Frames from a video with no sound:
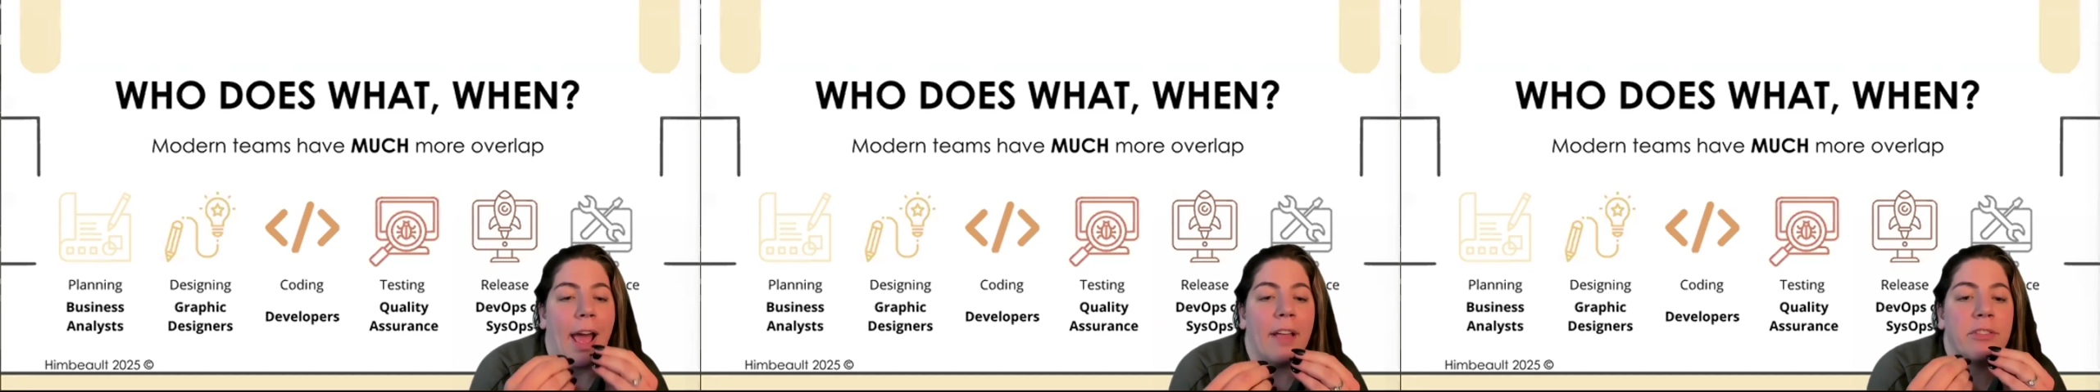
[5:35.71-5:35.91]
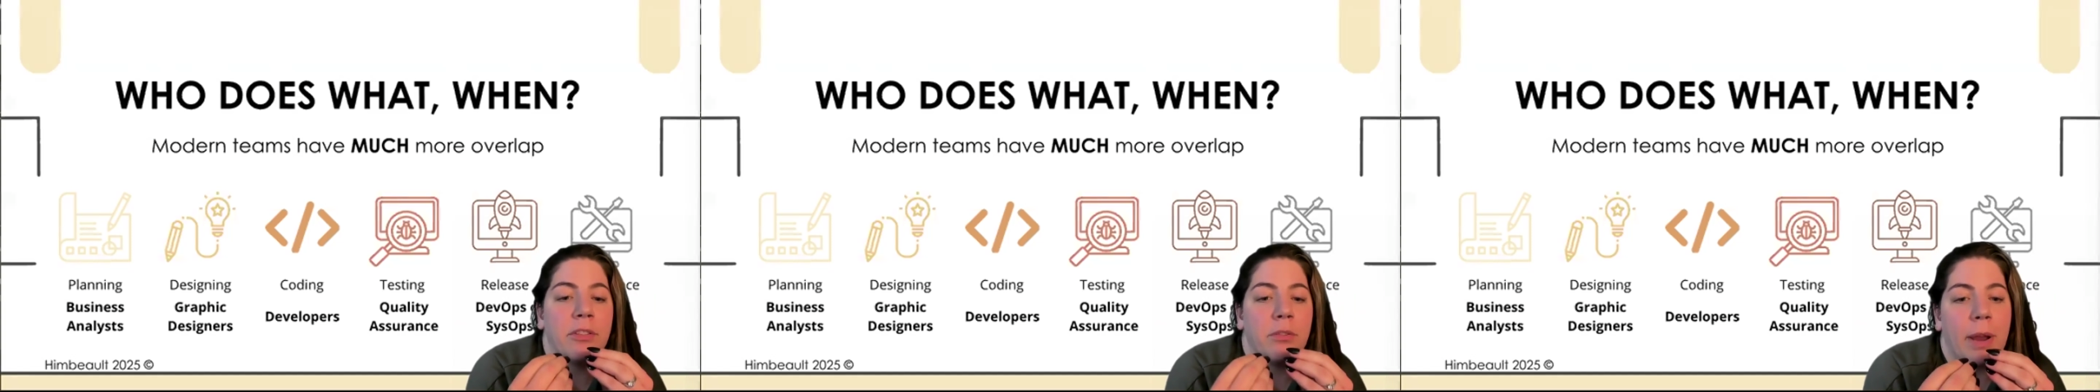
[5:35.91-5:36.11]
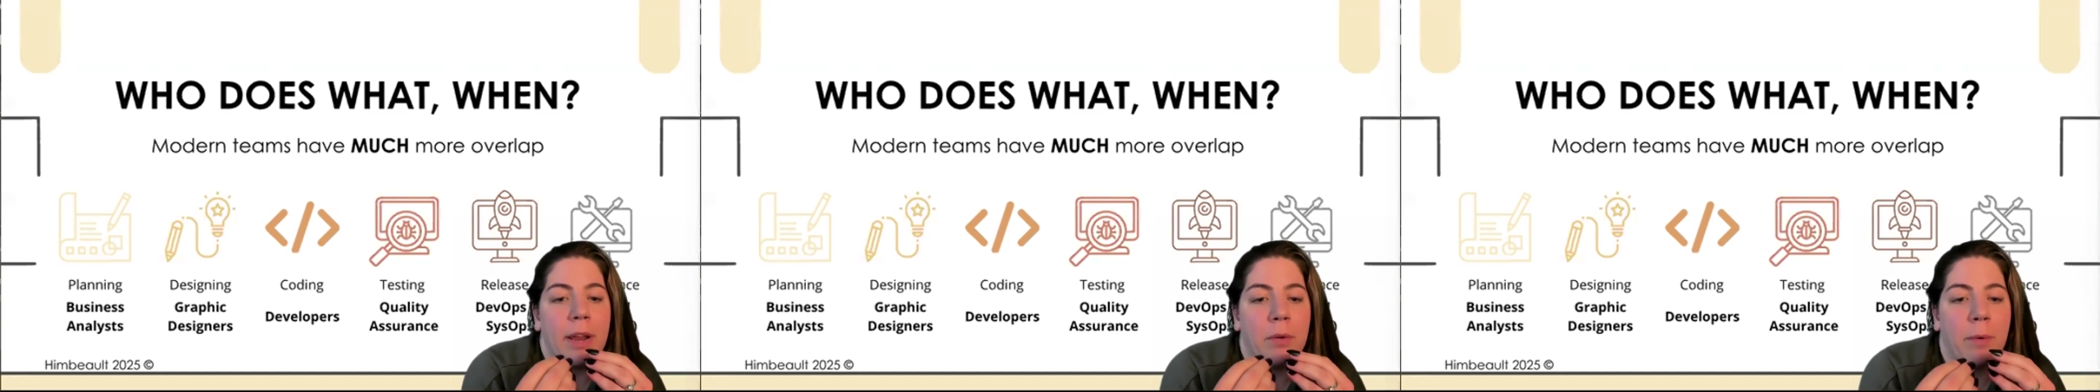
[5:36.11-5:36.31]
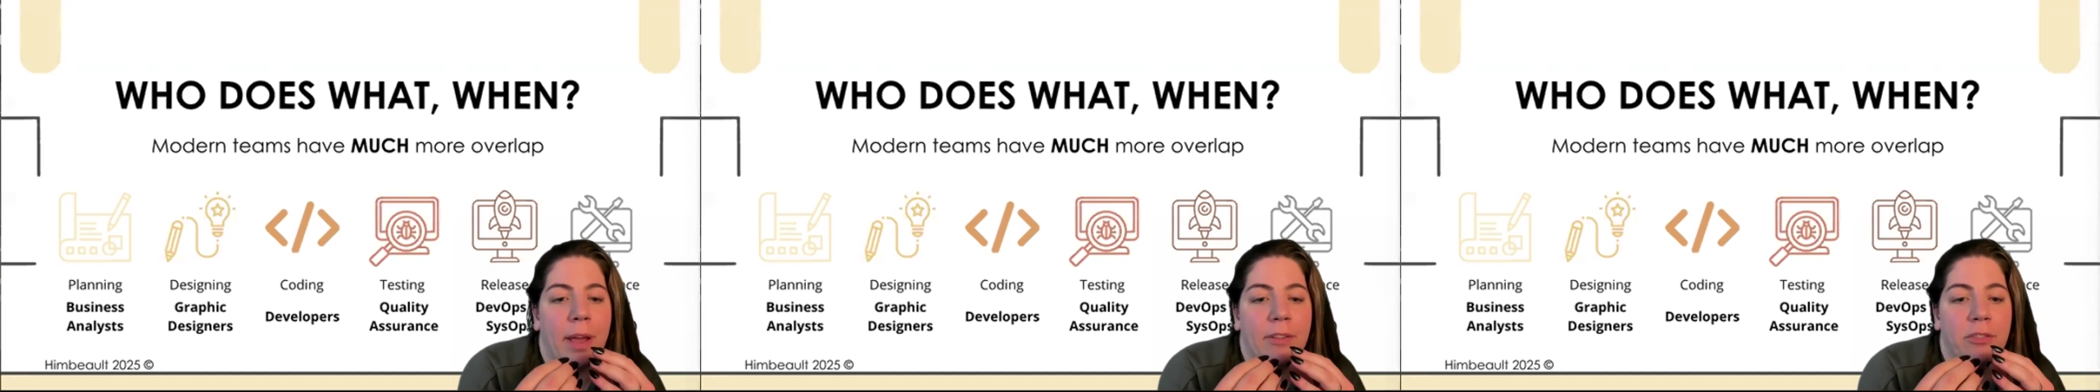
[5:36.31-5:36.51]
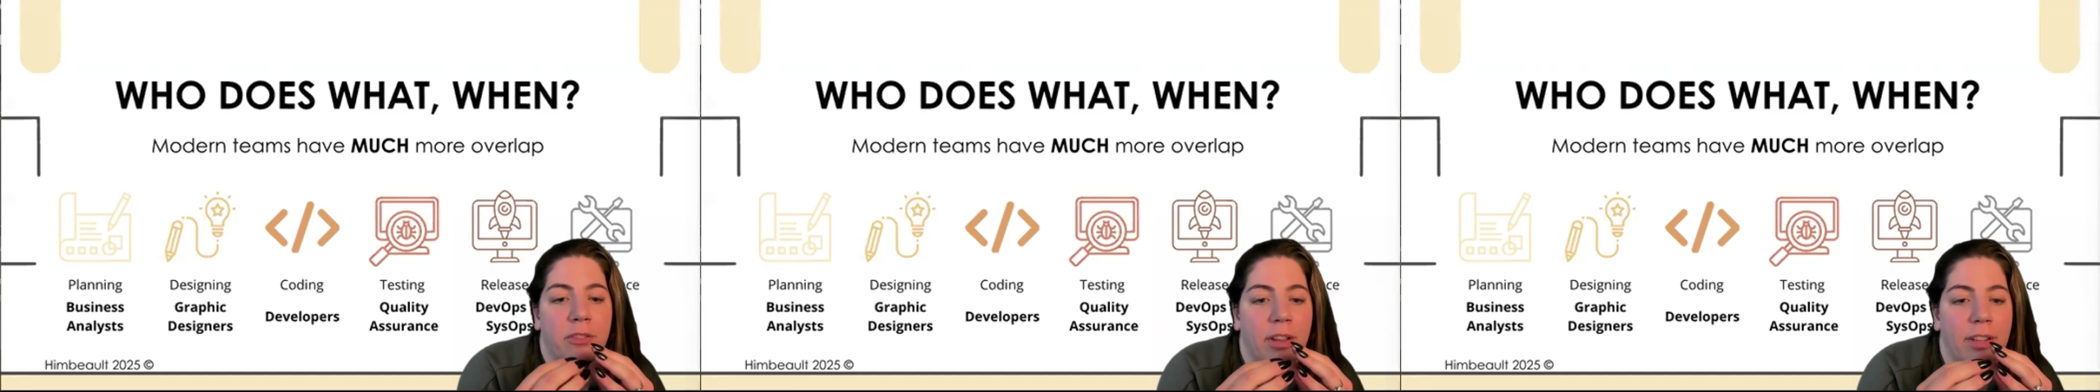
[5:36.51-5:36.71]
ask the right
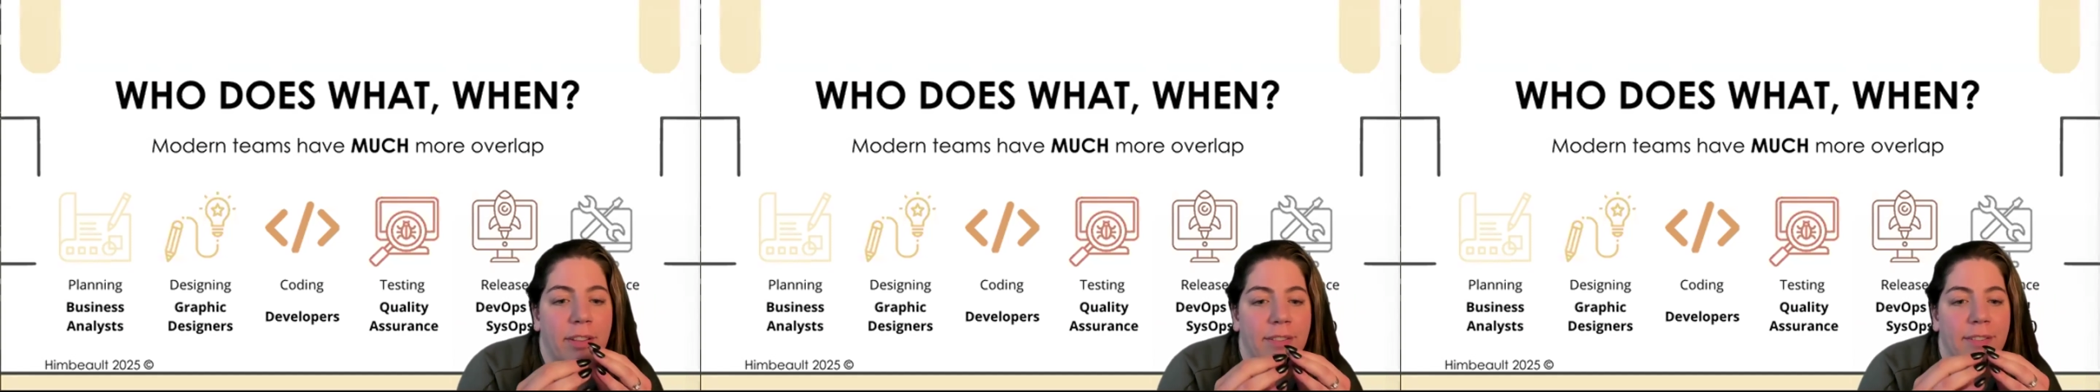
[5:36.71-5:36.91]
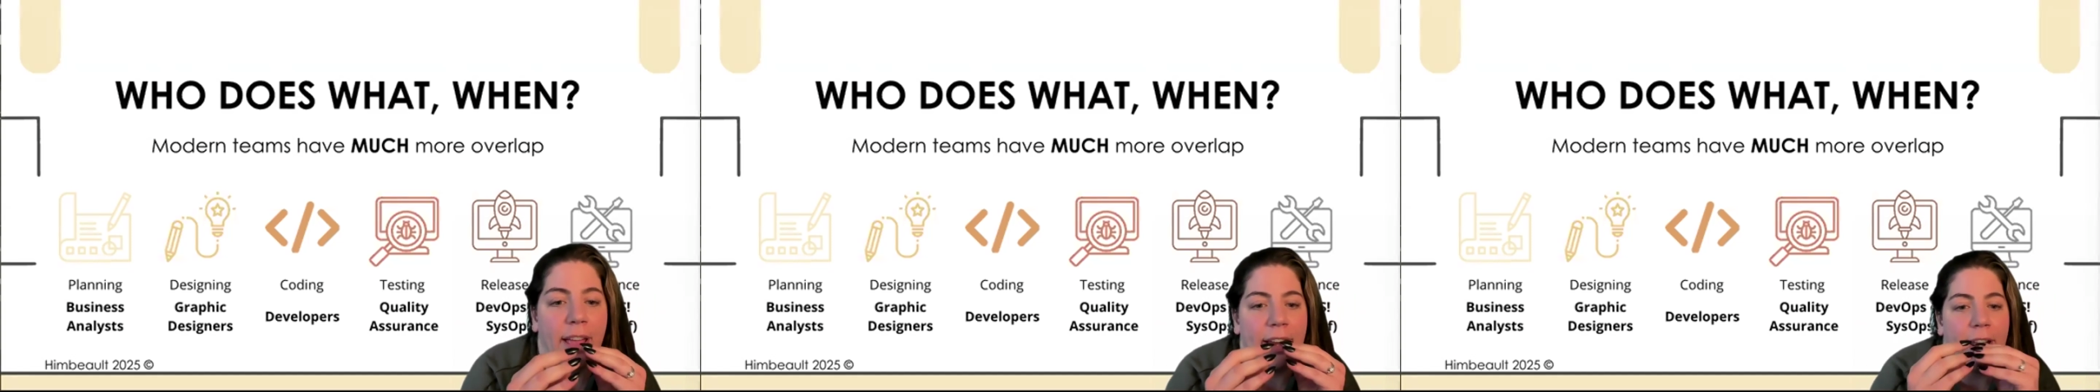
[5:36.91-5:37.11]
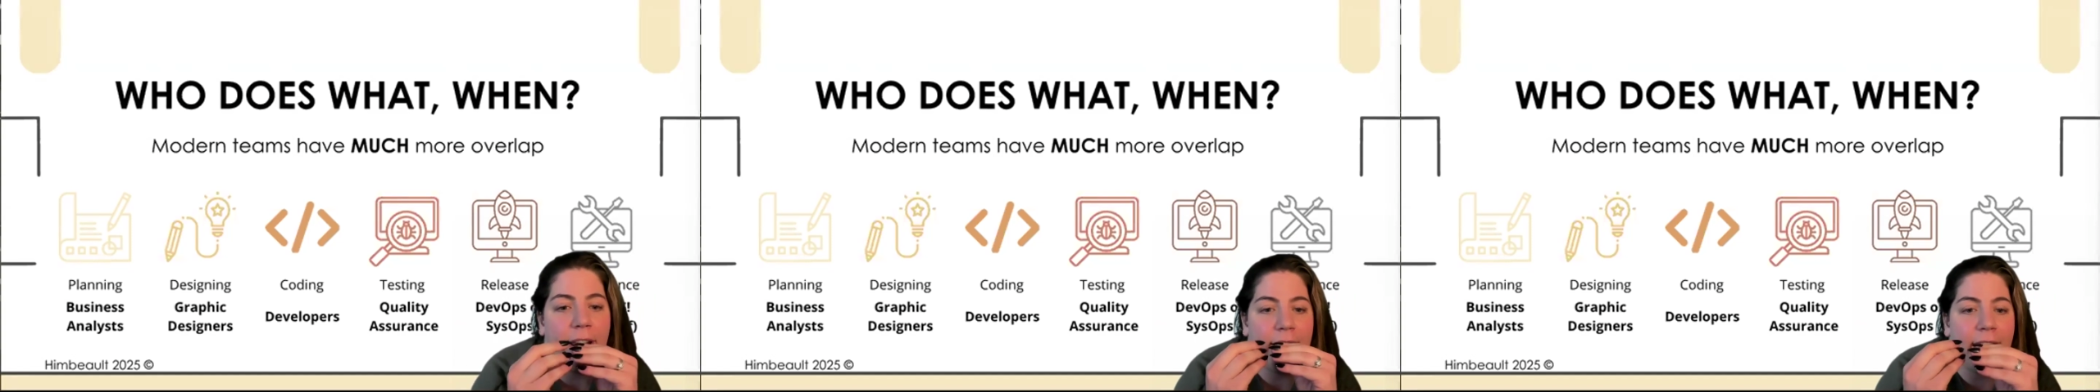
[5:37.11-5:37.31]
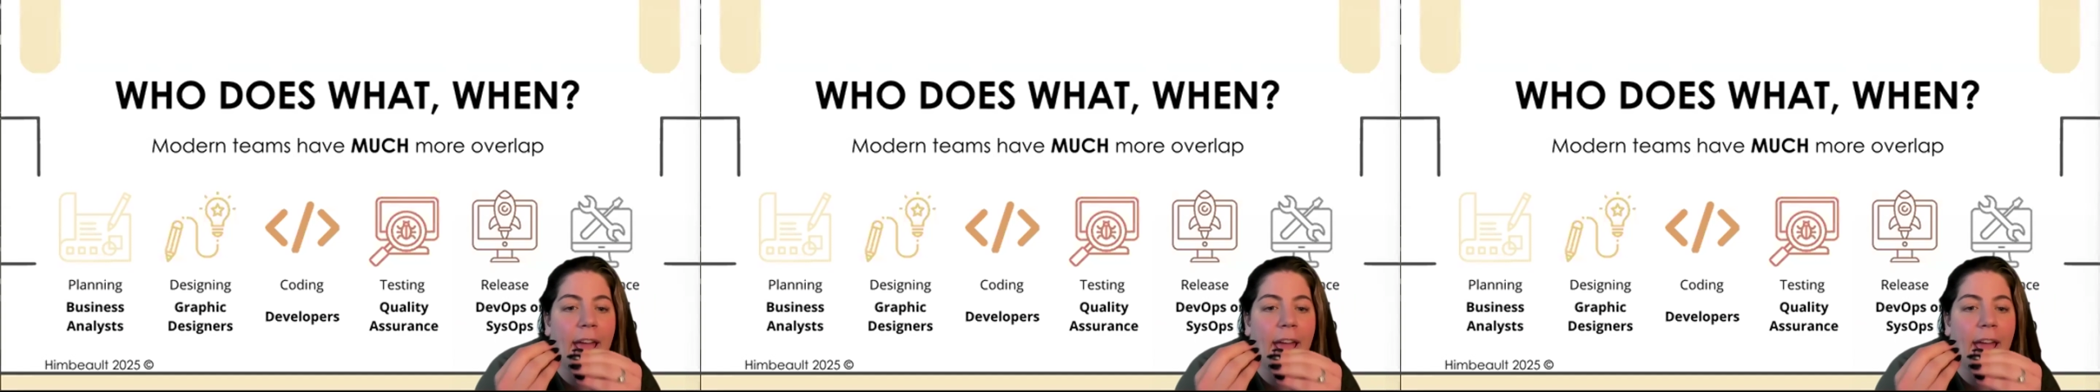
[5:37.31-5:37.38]
questions and